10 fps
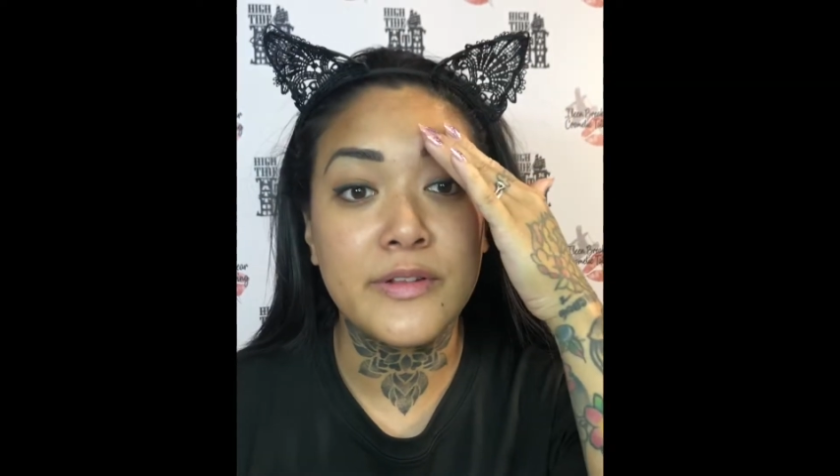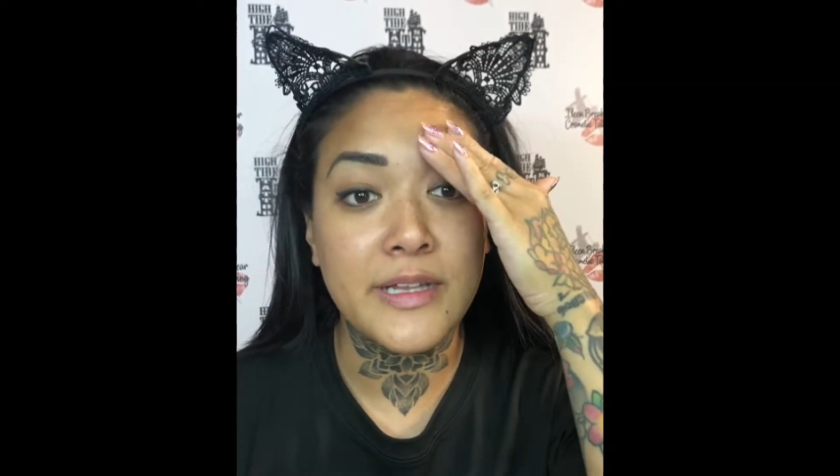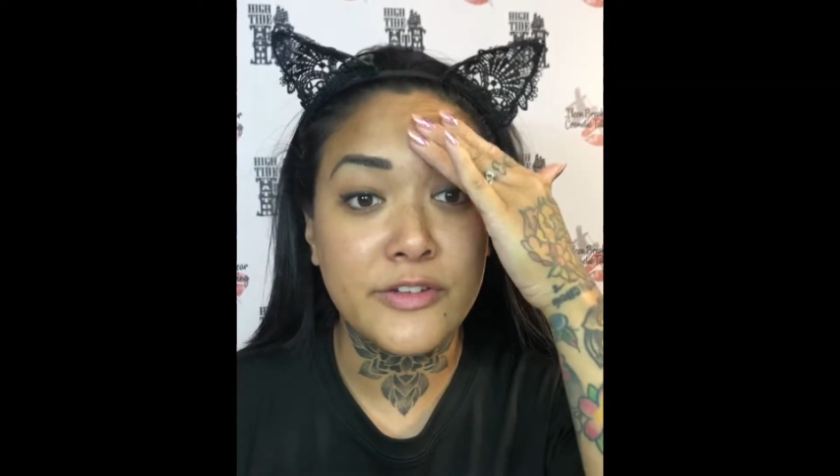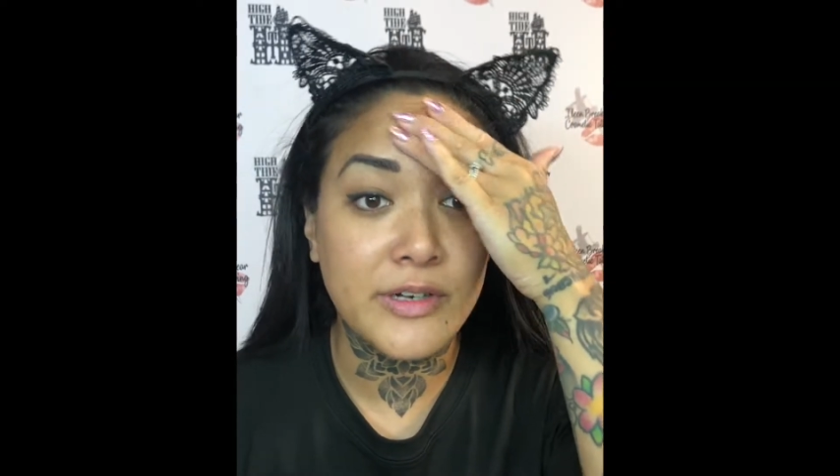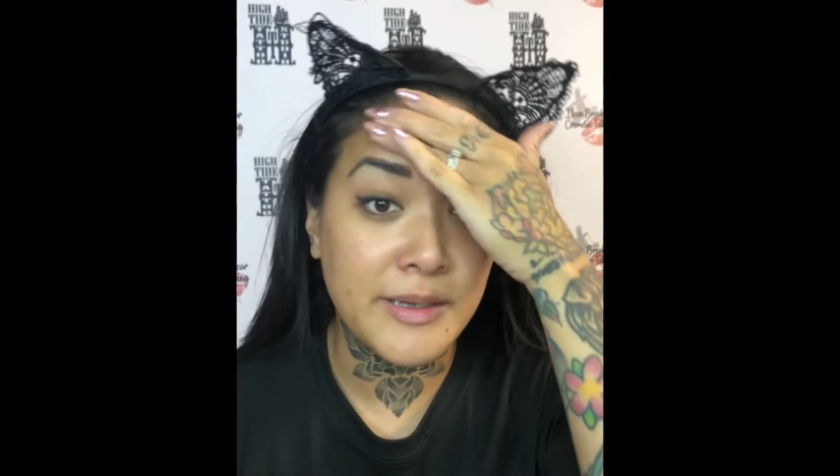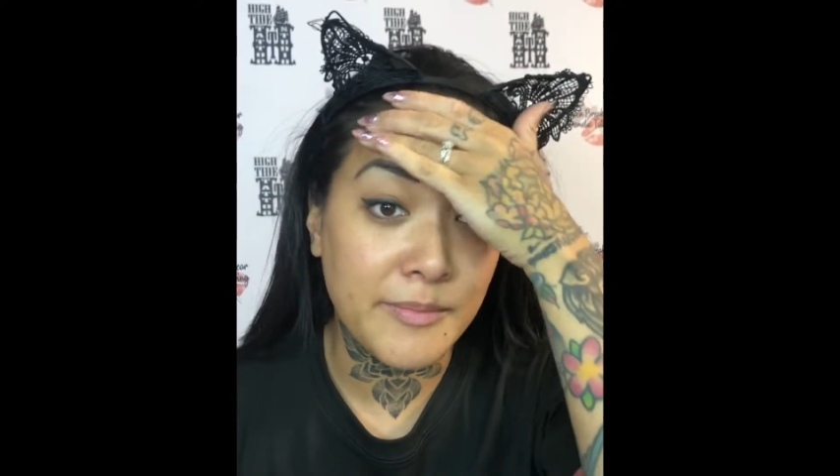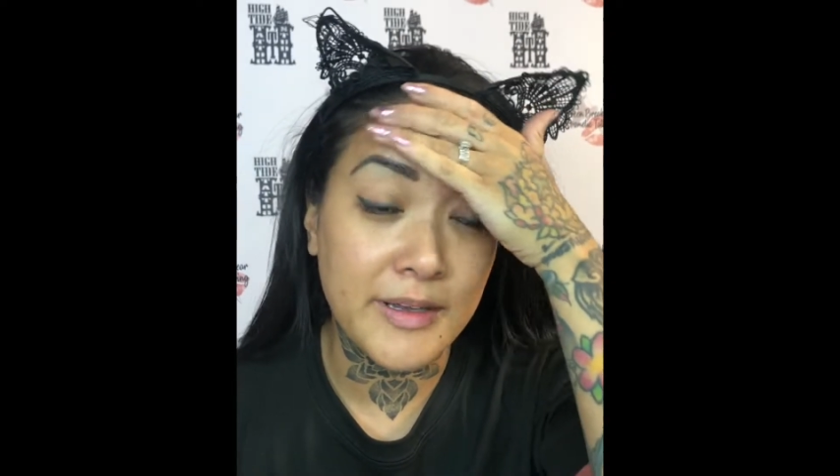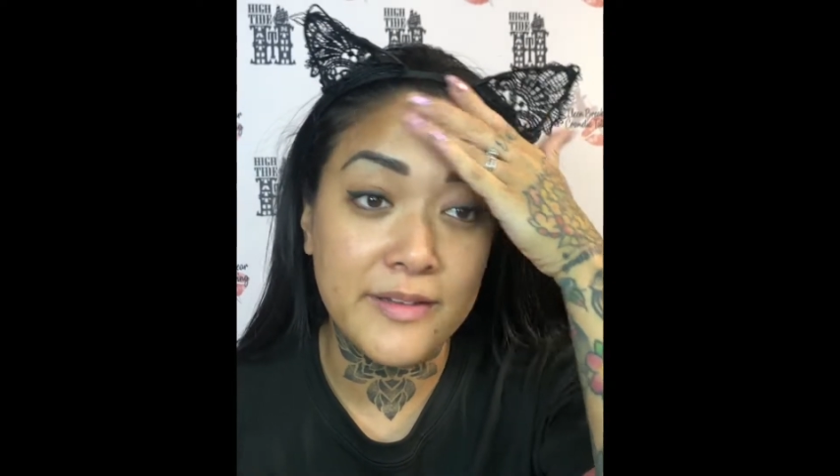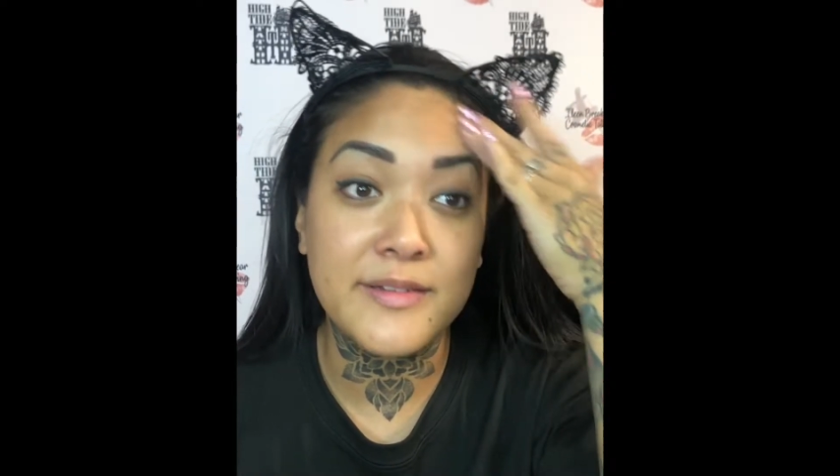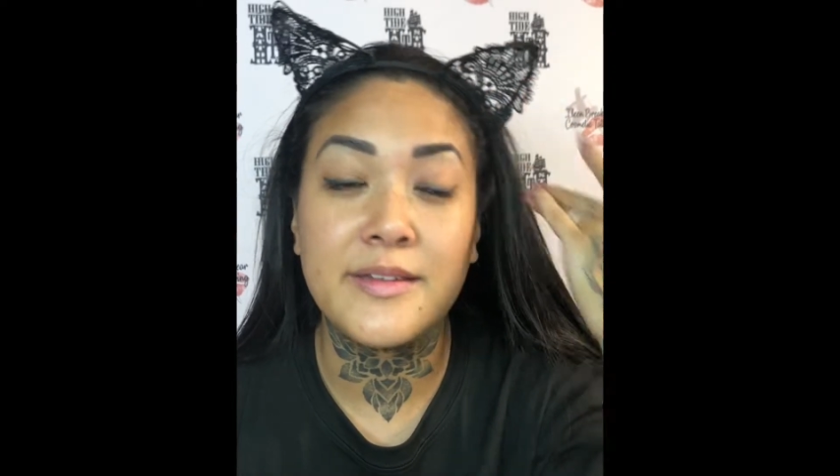literally my
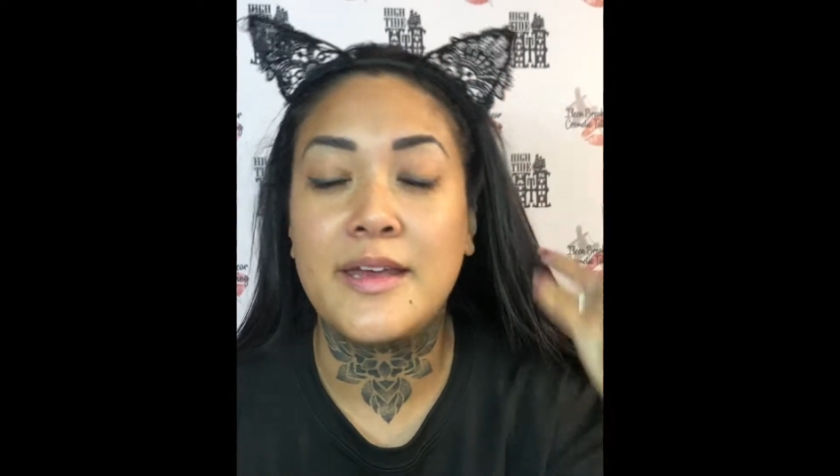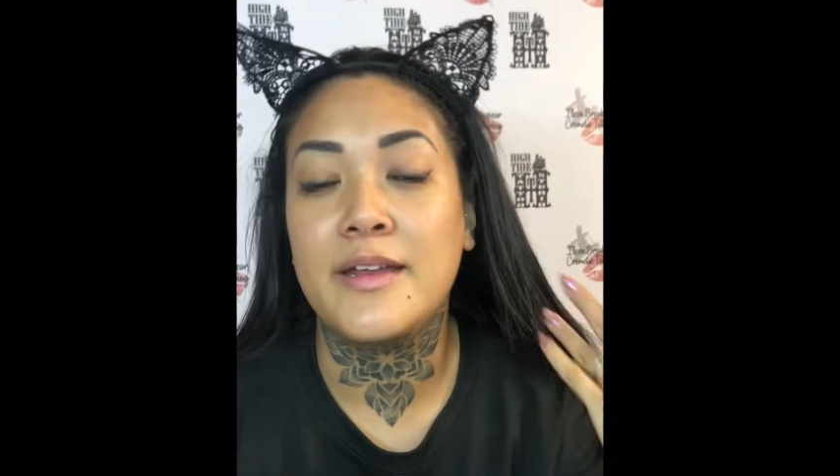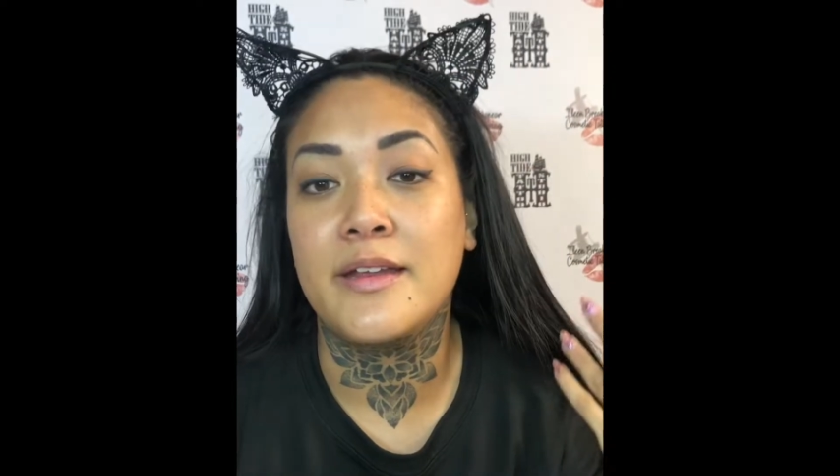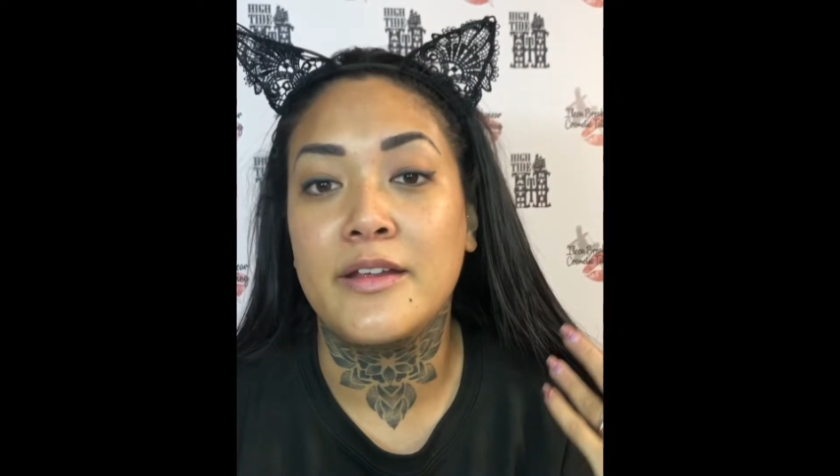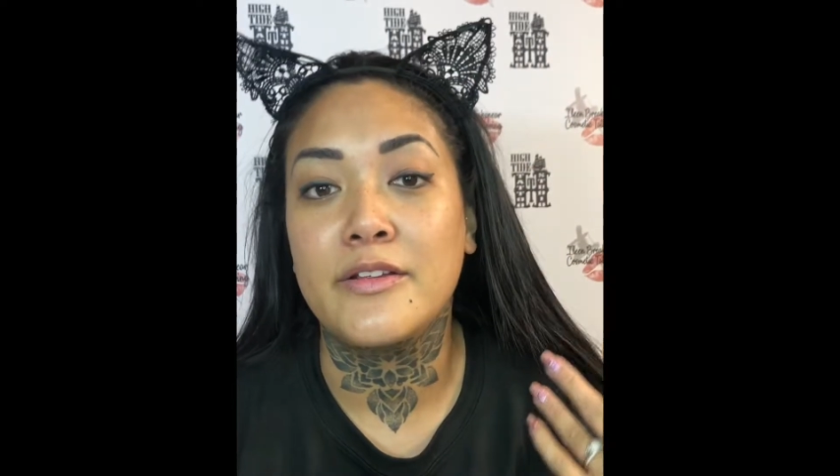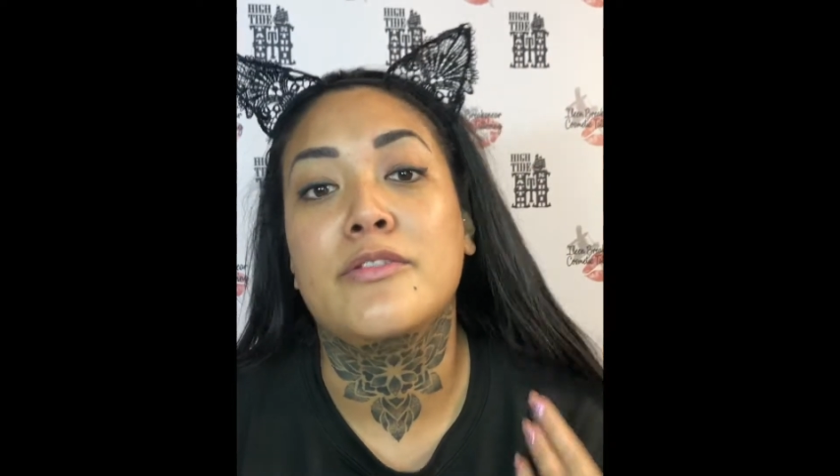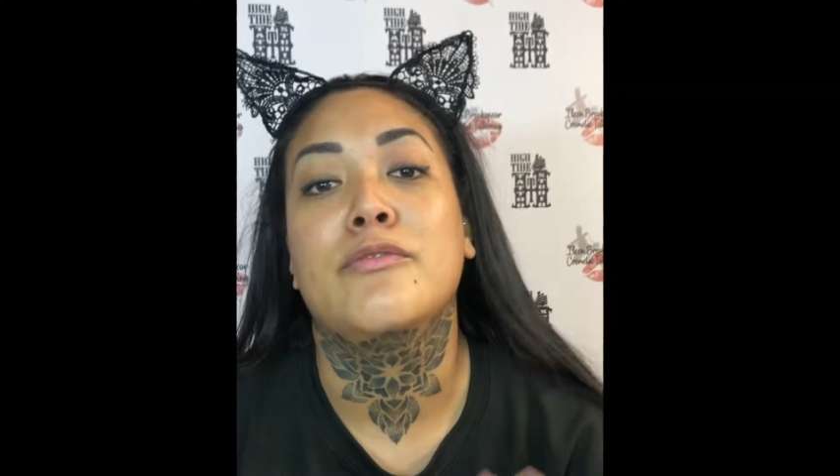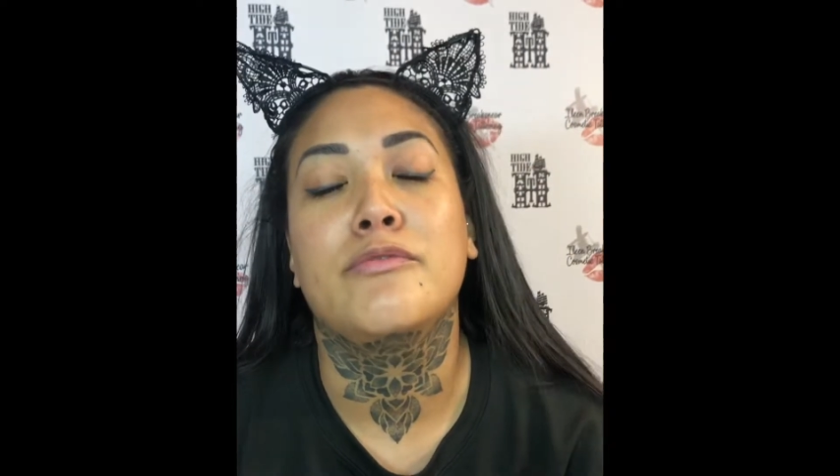skin is